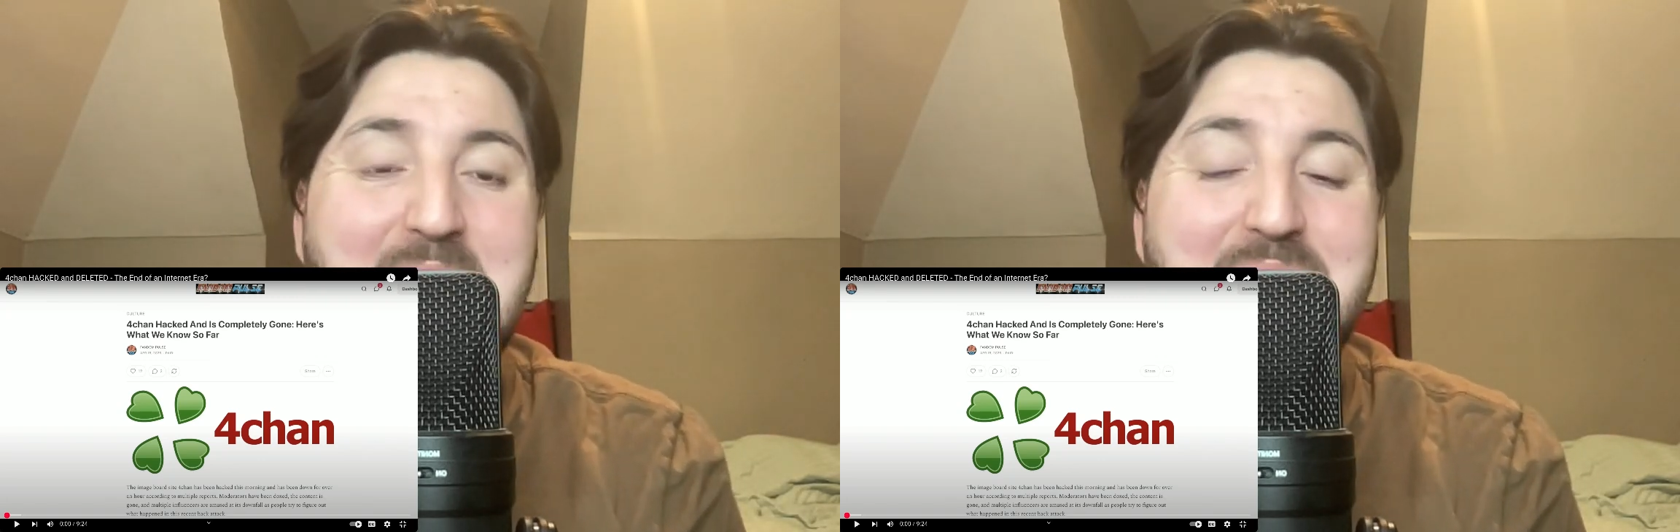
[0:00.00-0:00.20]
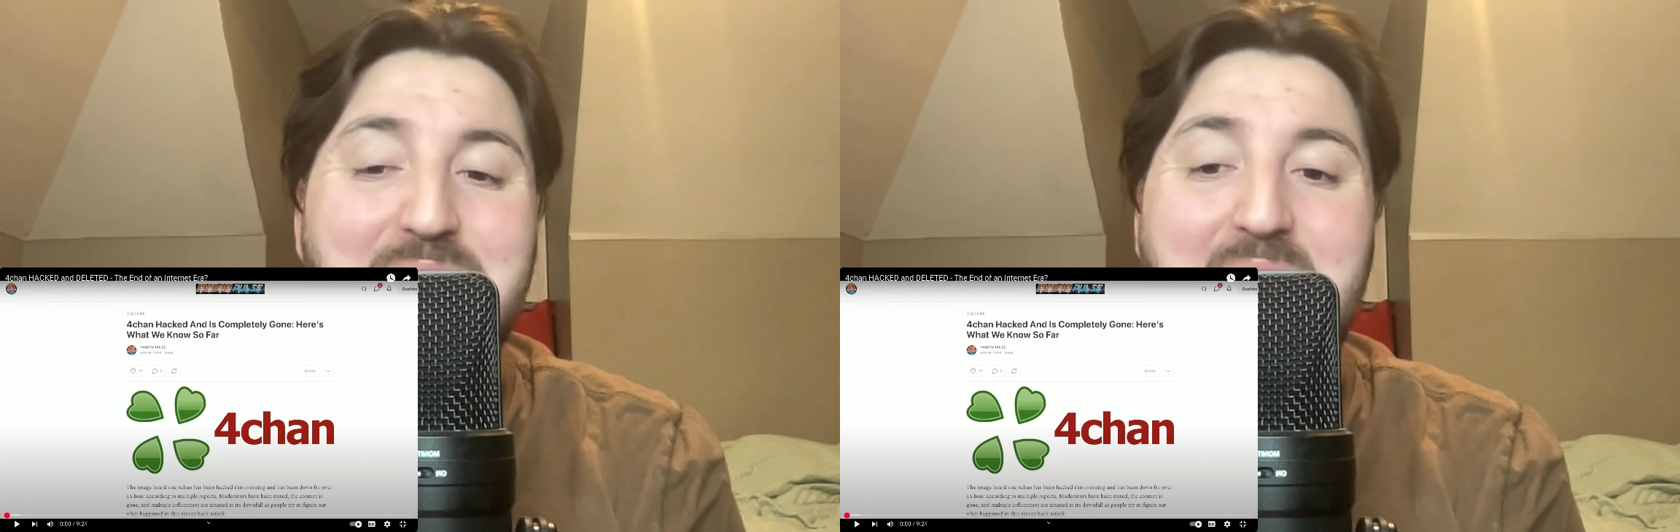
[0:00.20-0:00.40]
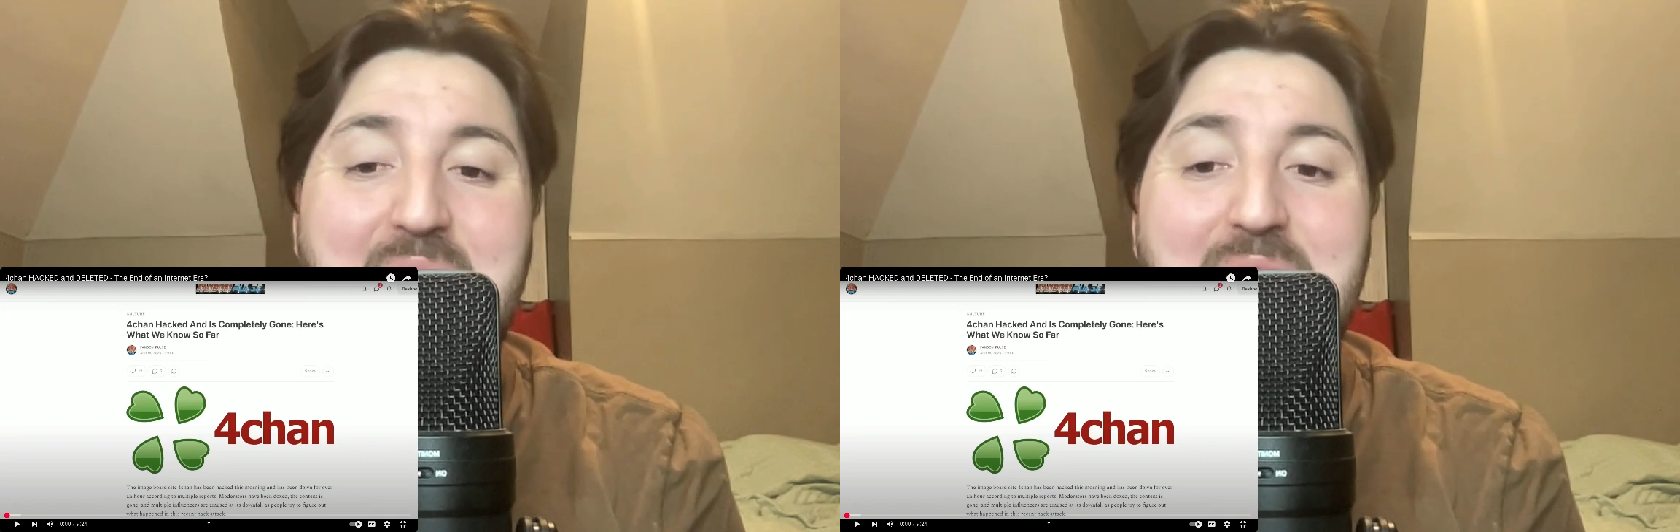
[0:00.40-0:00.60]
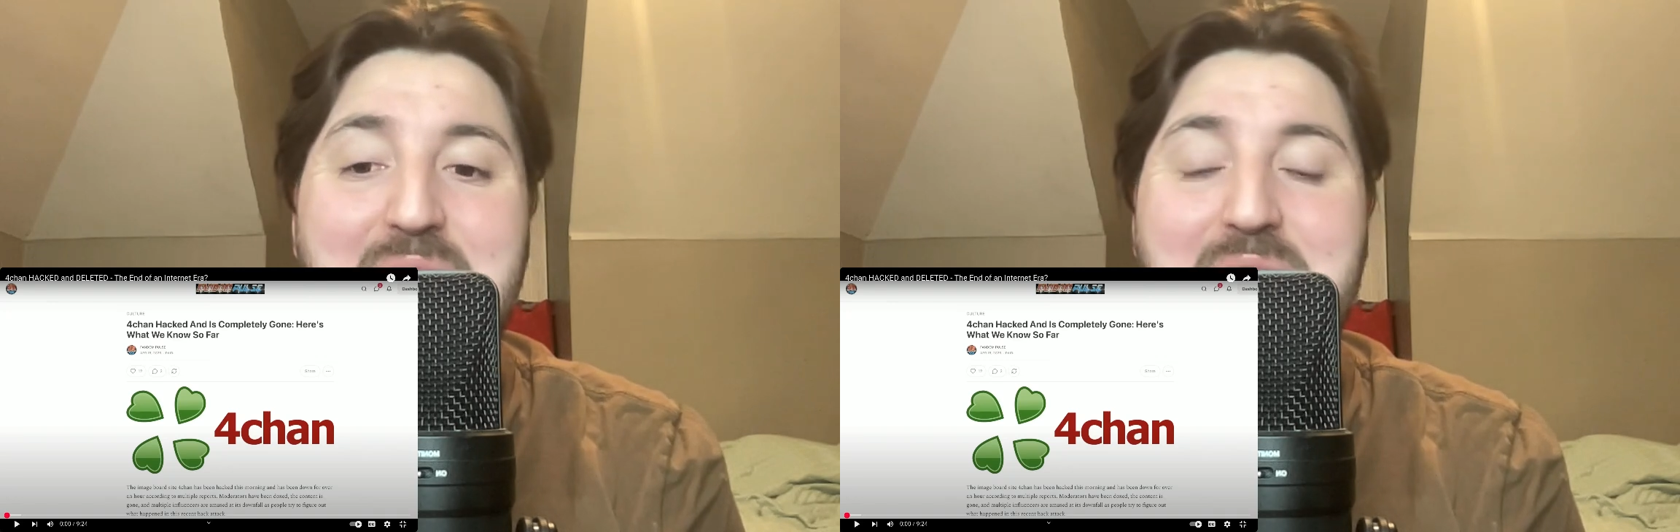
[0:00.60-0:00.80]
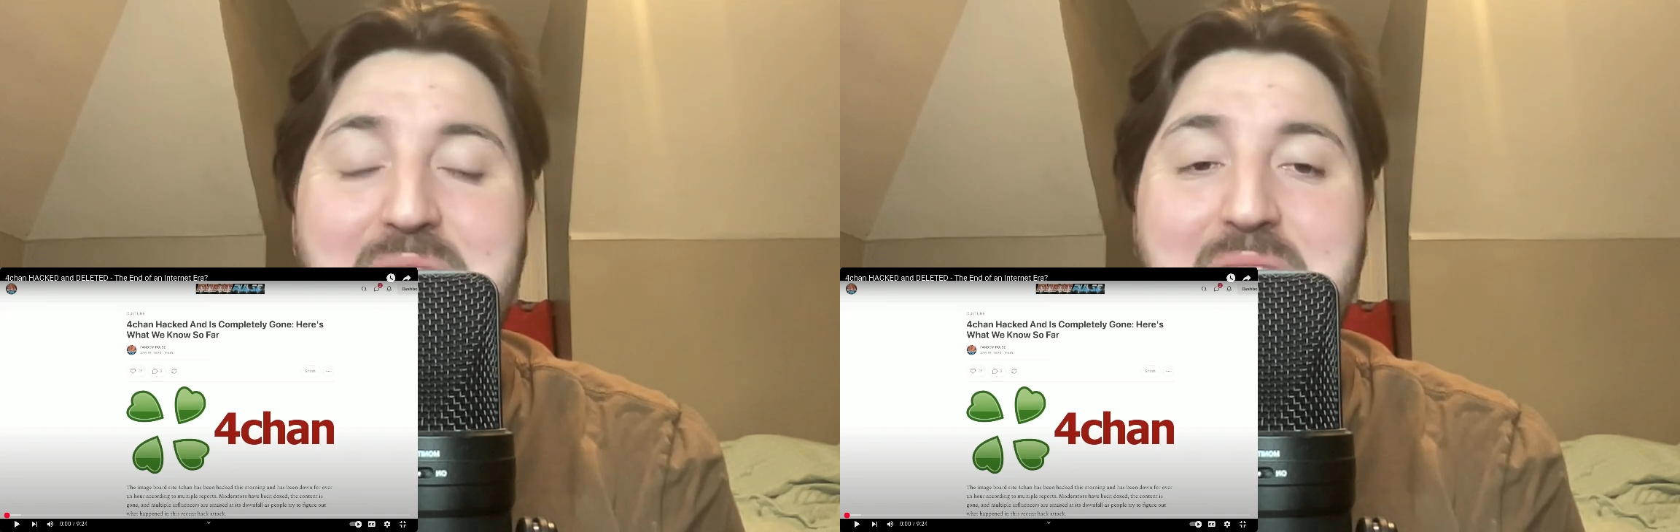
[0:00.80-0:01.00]

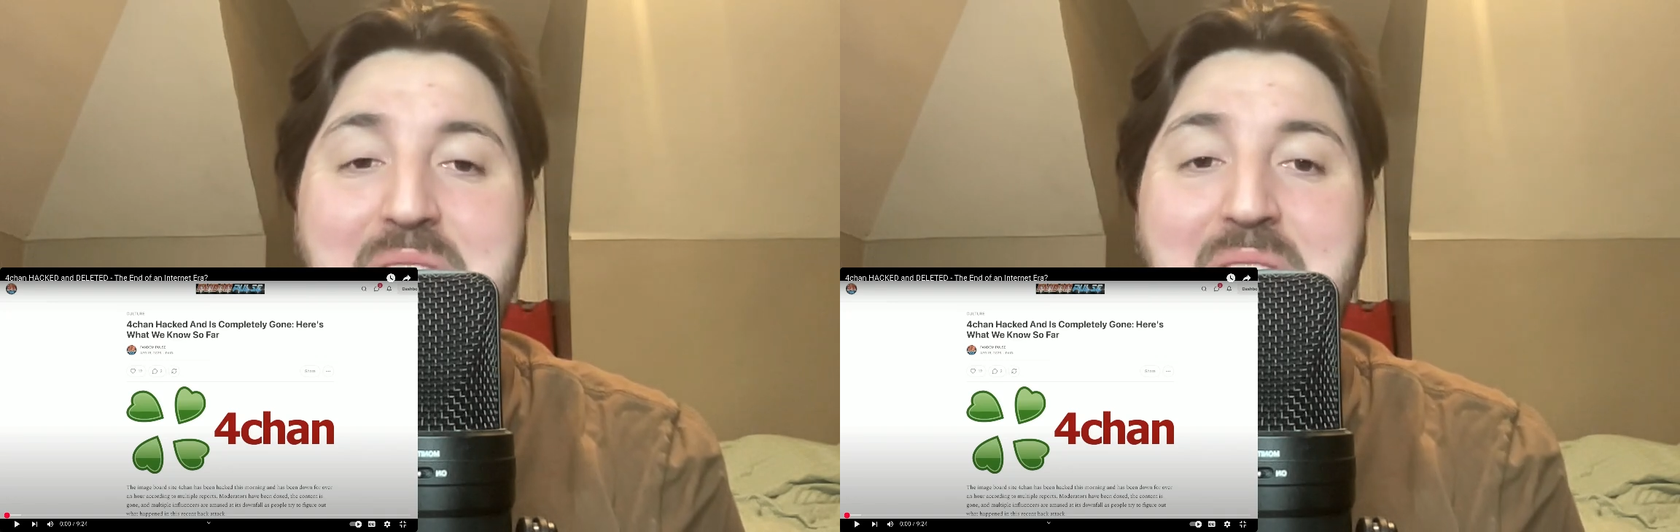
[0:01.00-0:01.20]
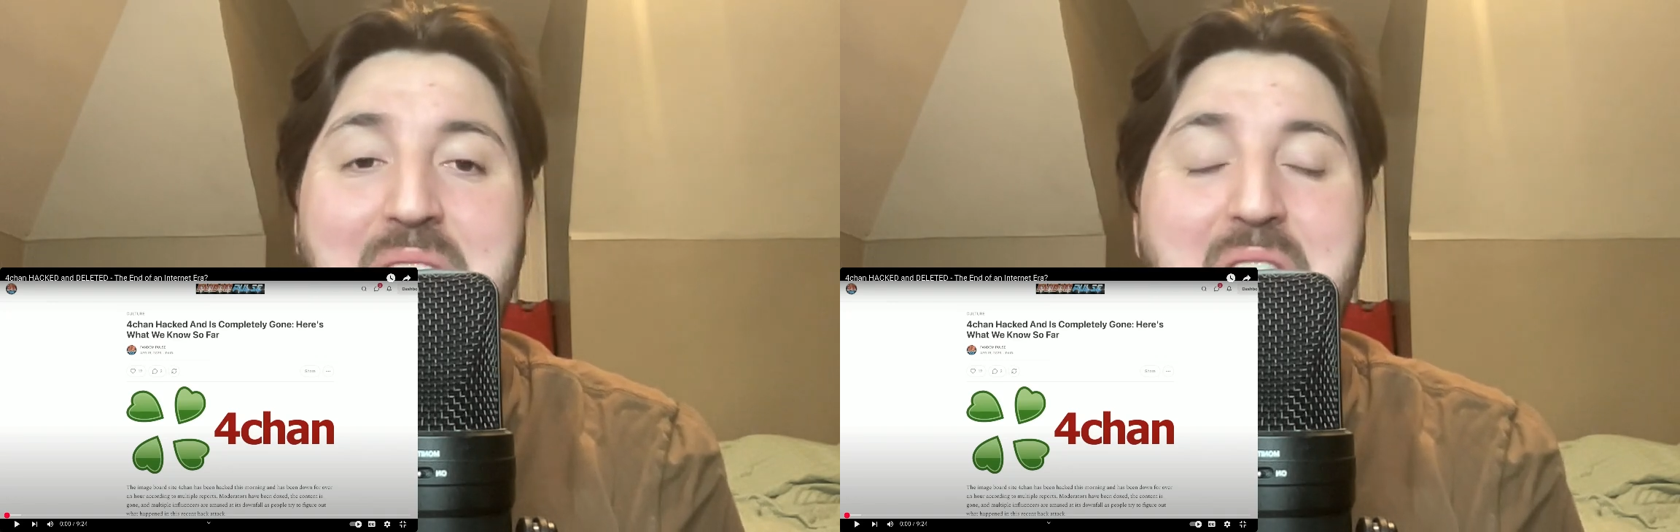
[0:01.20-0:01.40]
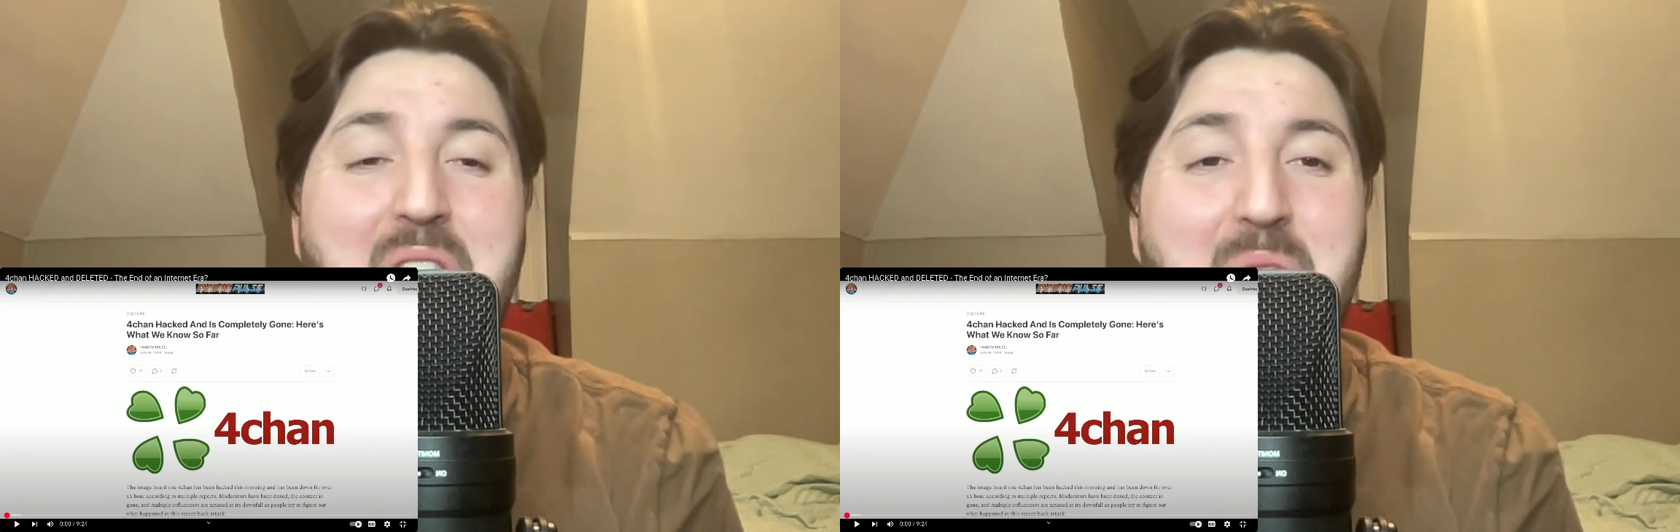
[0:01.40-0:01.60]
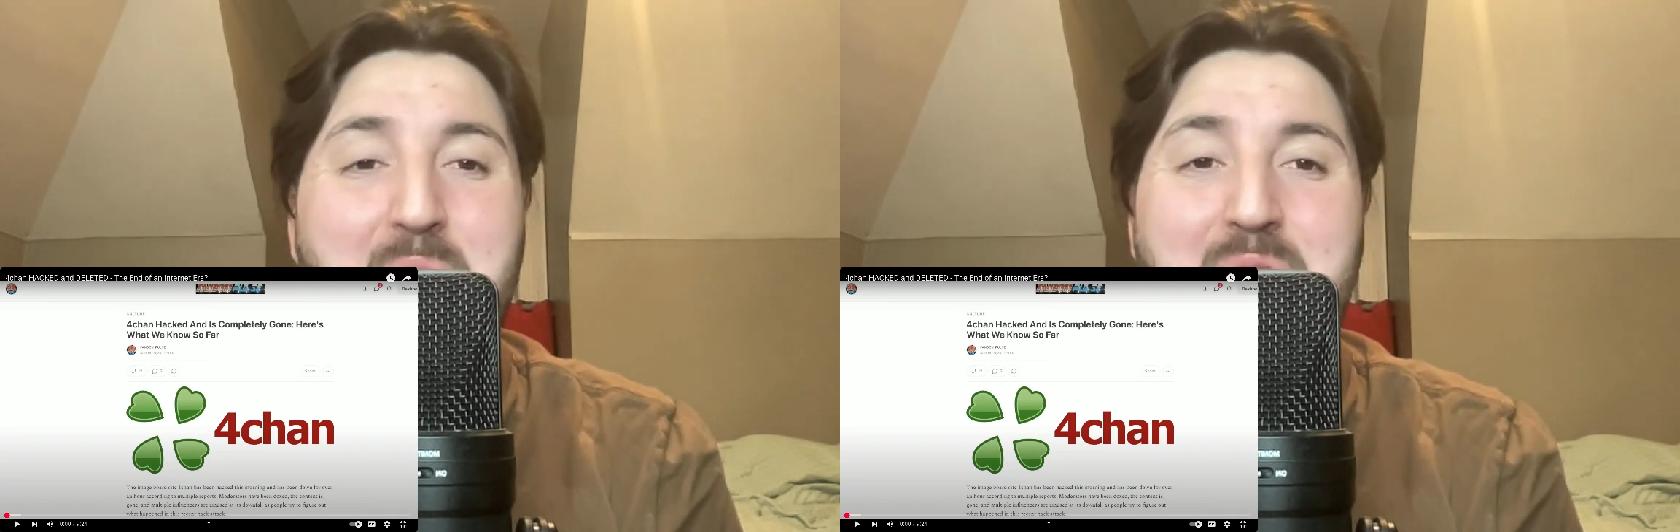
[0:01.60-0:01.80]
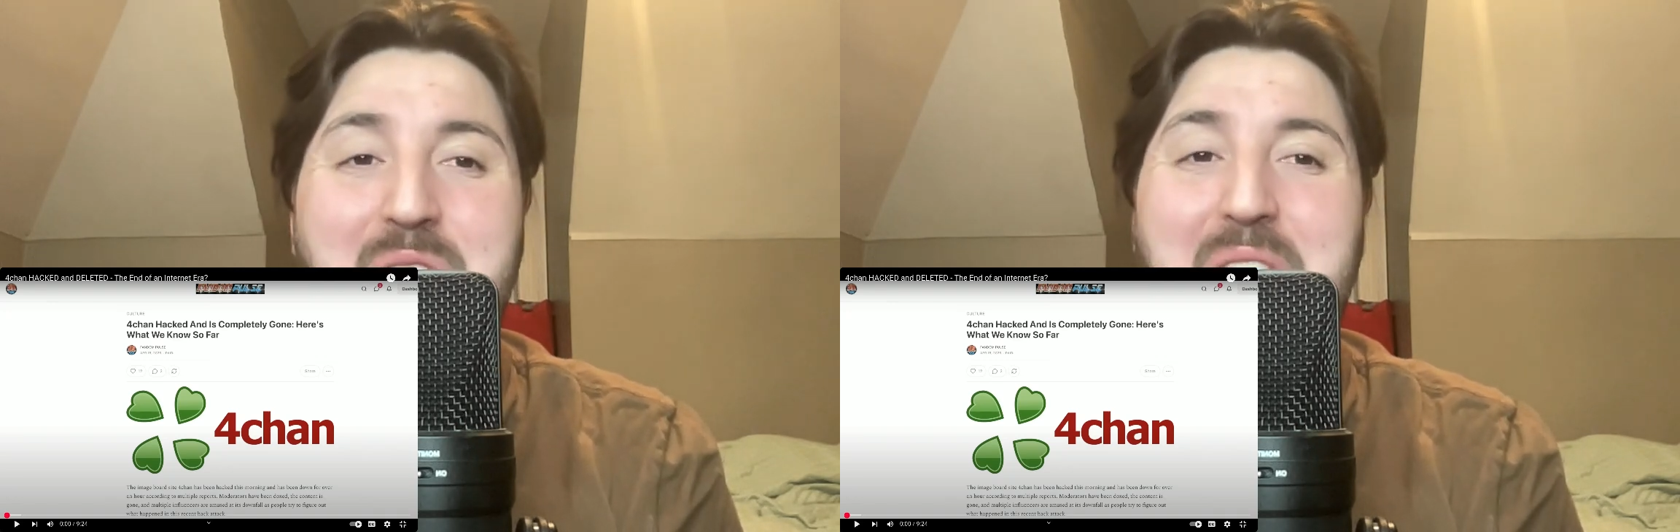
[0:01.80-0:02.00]
vile and
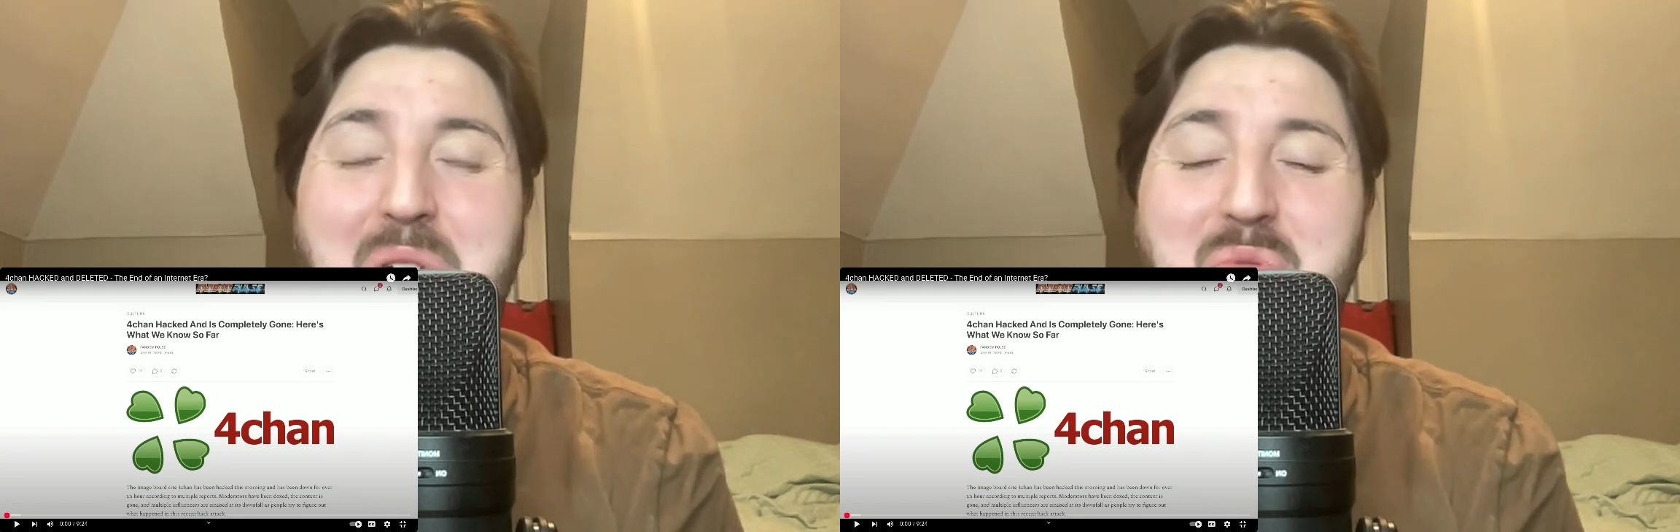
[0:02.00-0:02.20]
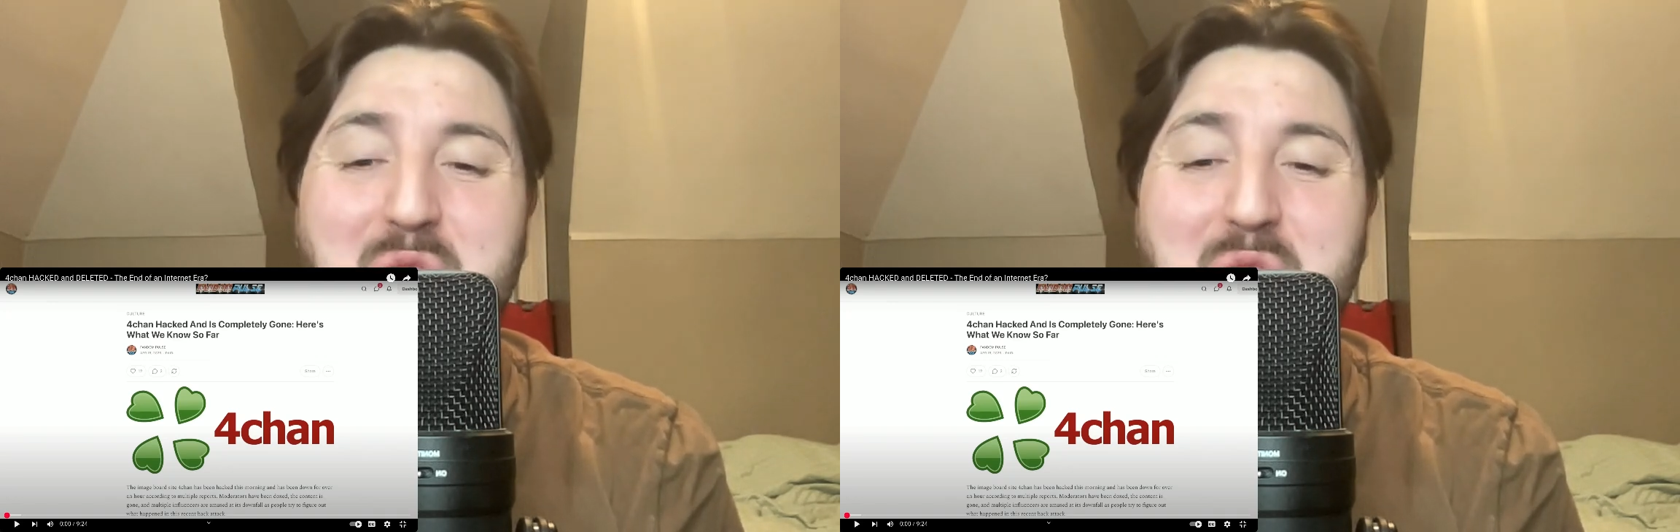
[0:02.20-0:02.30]
horrid and